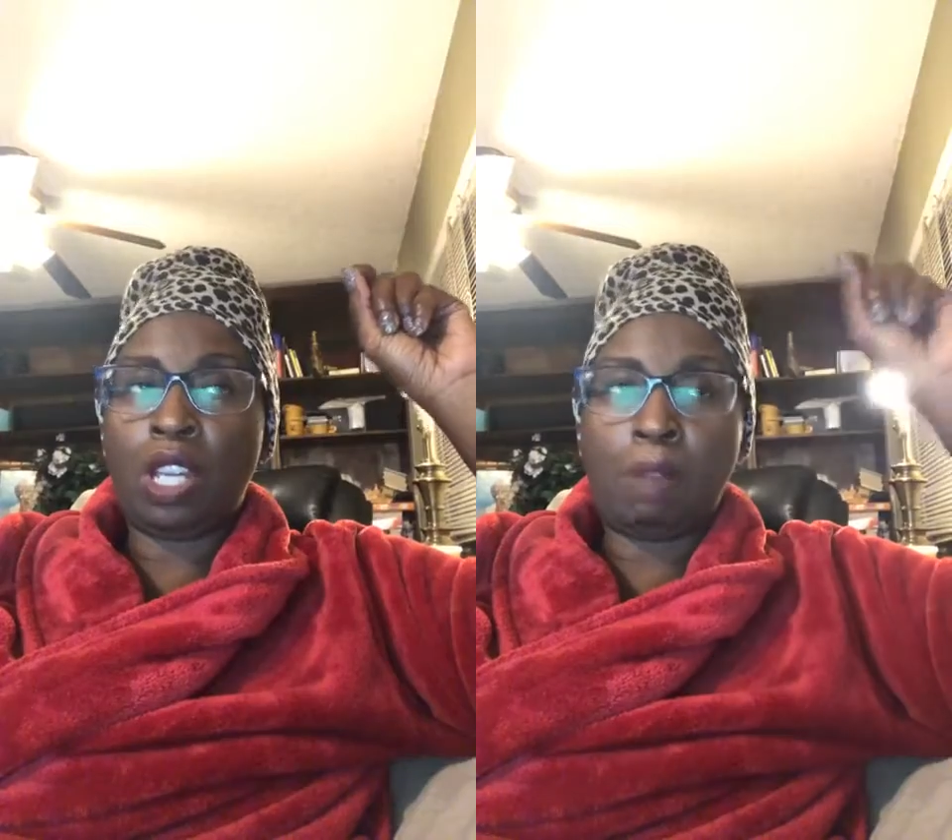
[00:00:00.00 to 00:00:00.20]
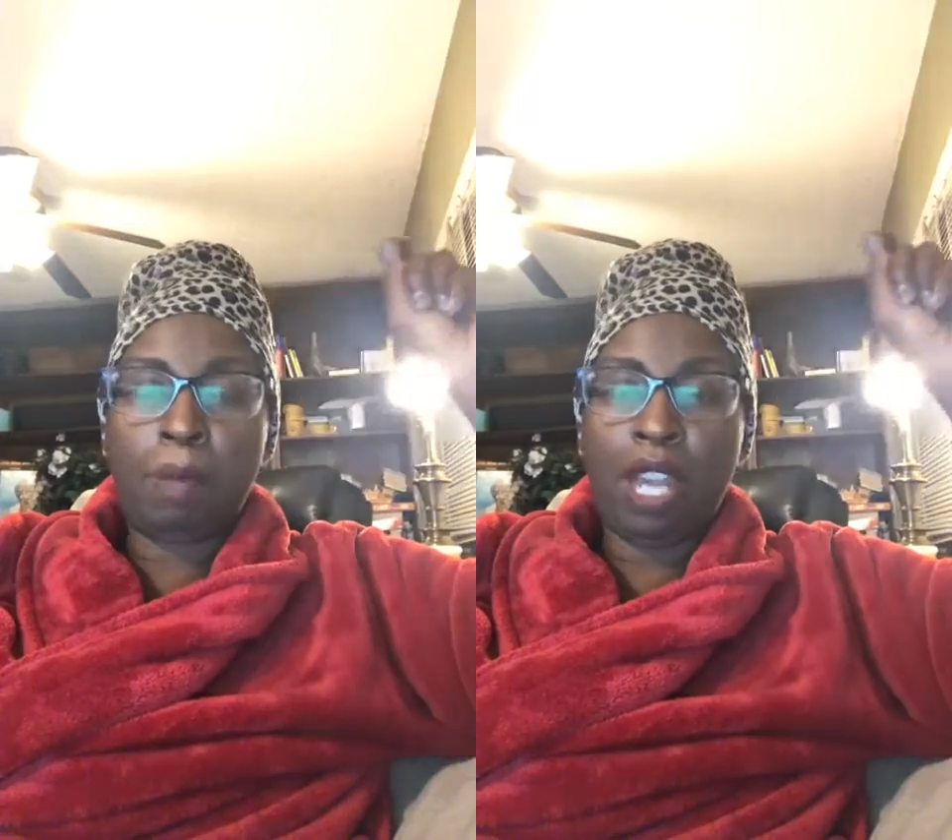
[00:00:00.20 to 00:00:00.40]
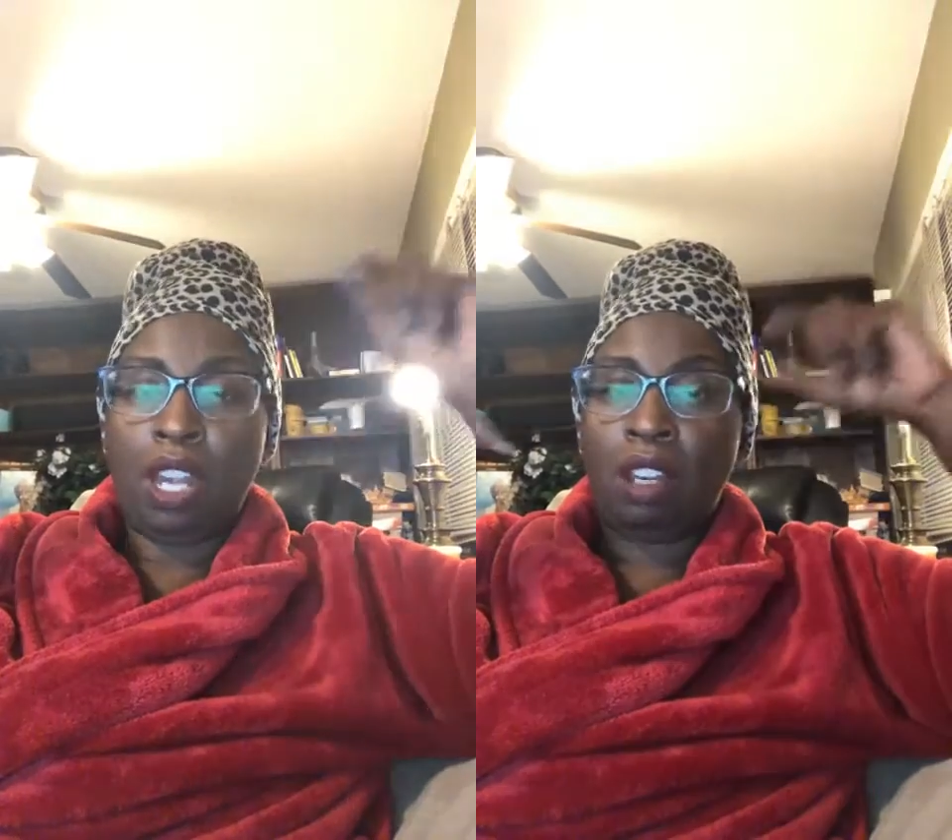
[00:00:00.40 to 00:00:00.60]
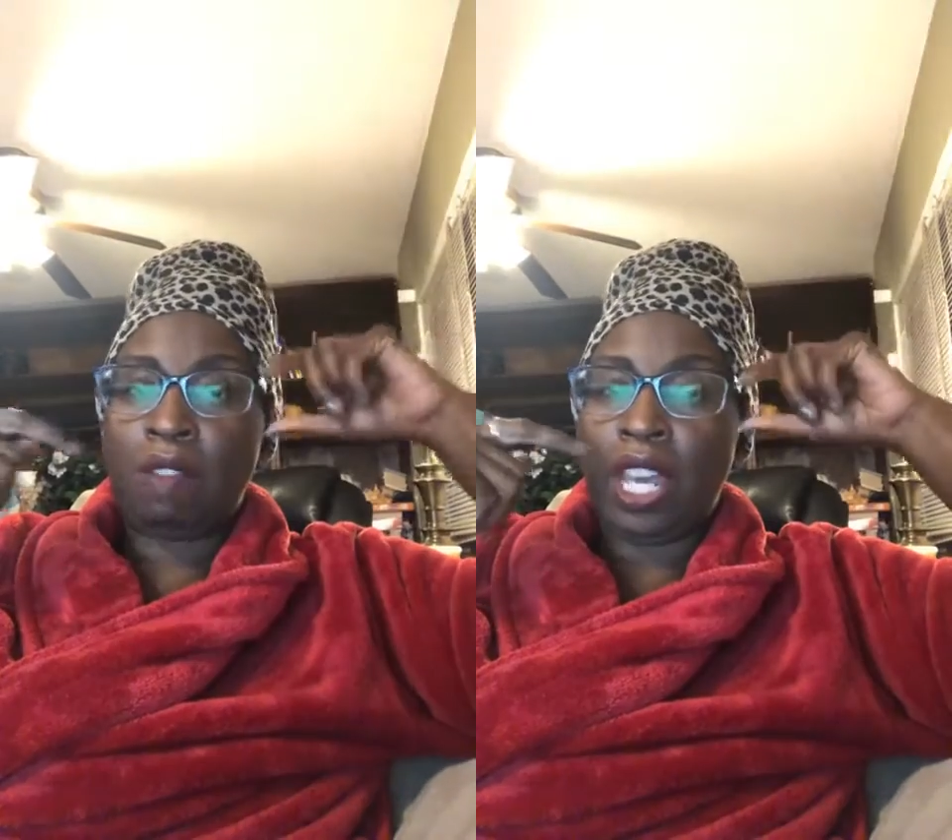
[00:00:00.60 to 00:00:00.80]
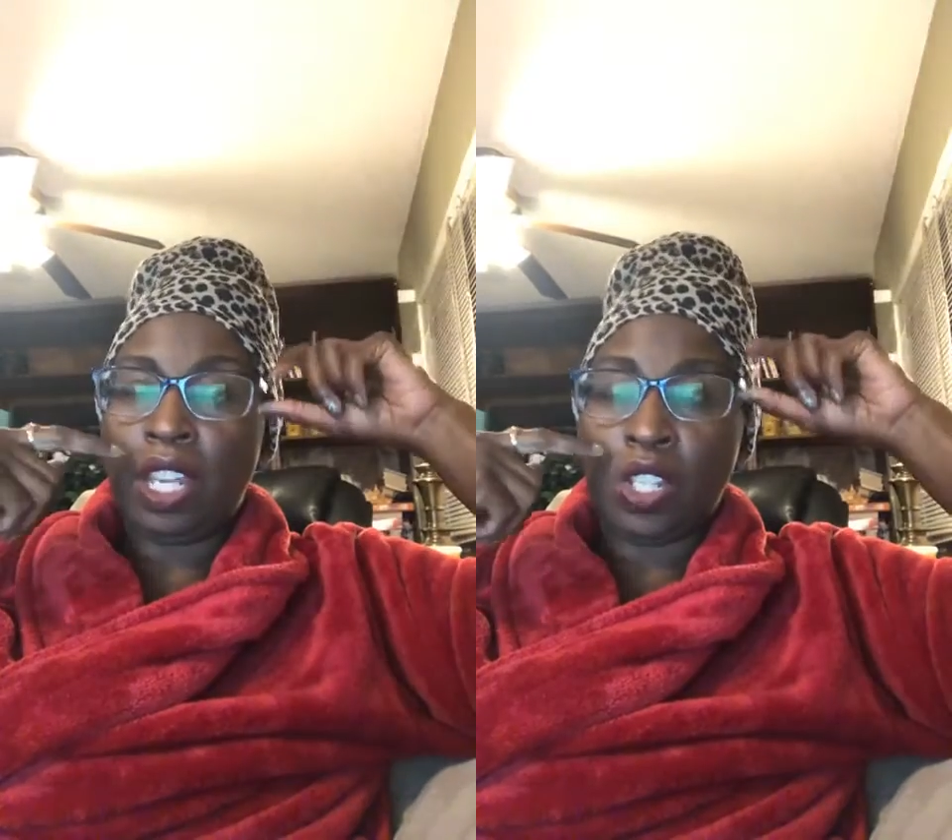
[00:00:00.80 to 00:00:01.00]

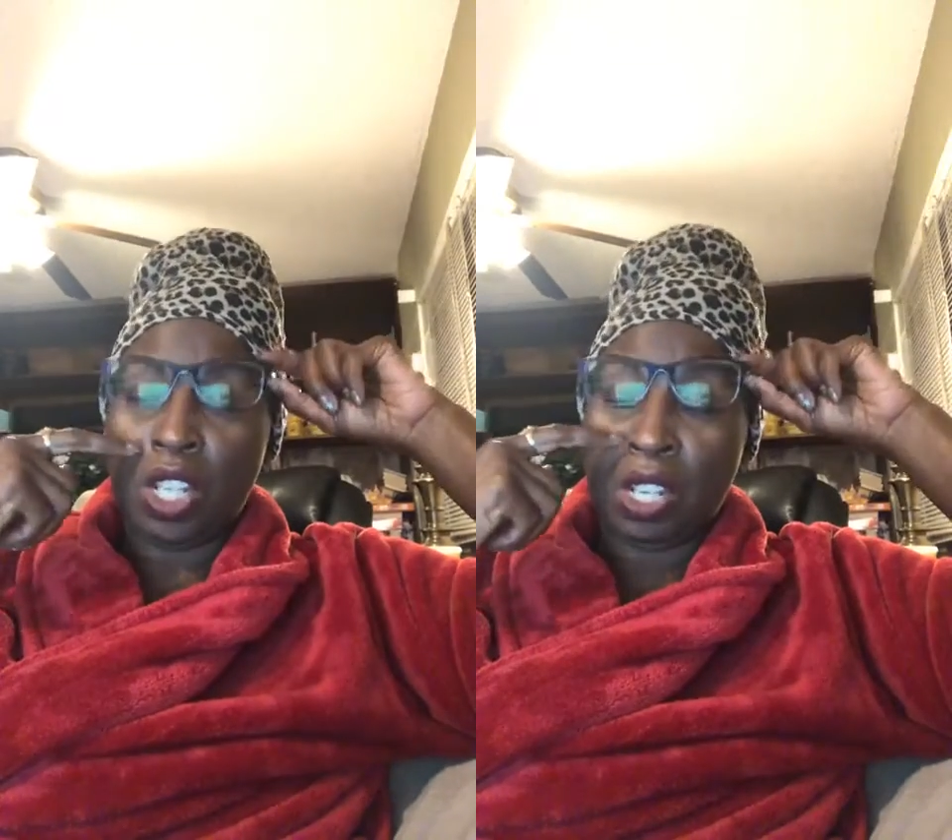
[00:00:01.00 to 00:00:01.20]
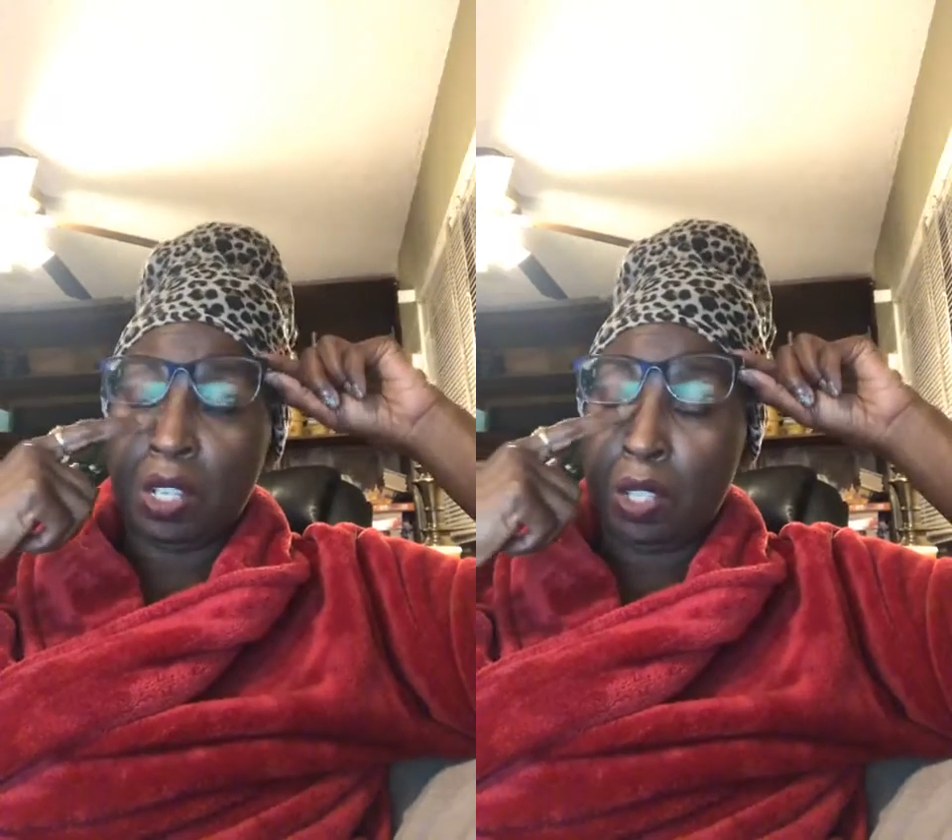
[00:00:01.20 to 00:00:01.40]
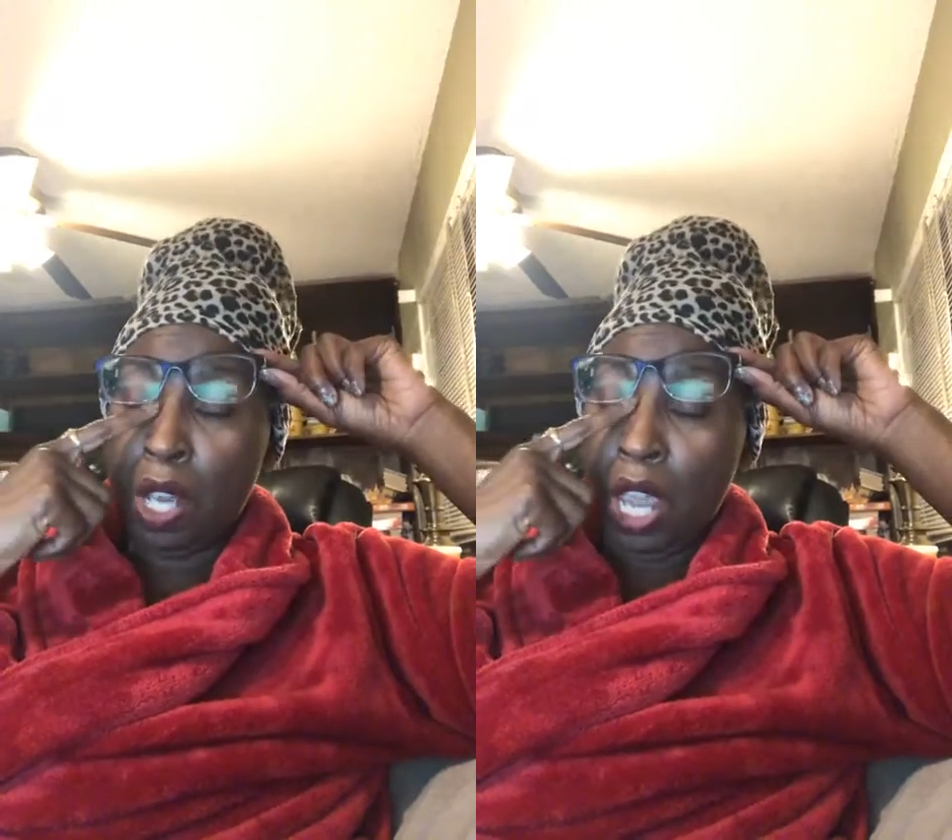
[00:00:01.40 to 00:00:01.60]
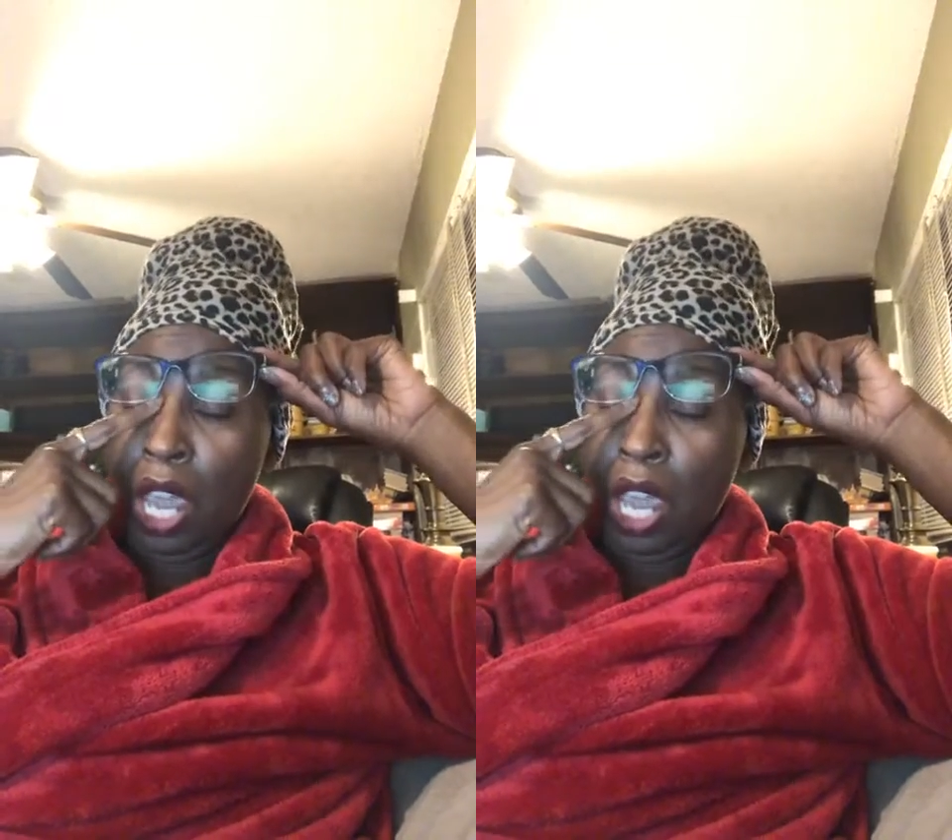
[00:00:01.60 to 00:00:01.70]
competitive edge is.